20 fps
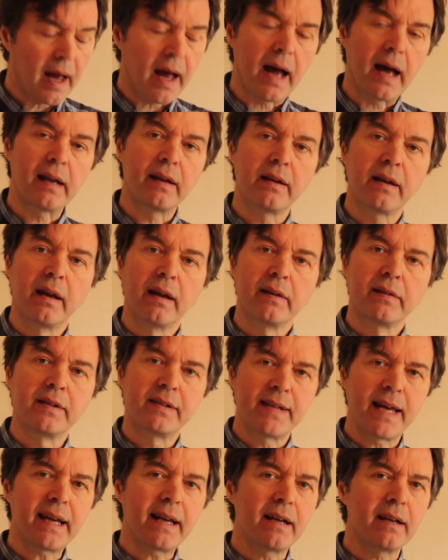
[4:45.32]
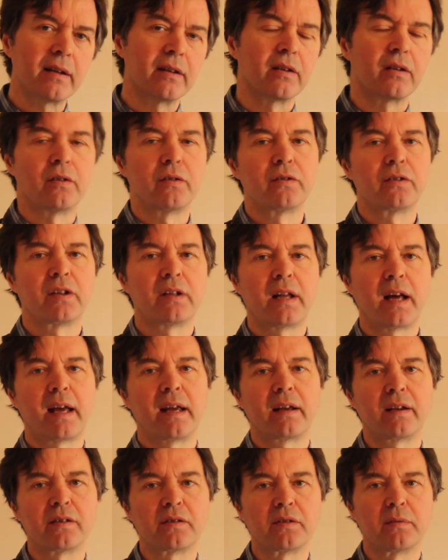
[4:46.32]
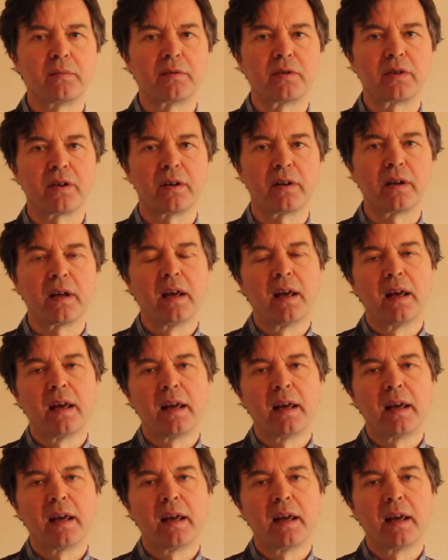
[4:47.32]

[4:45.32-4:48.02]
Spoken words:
And the second underlying assumption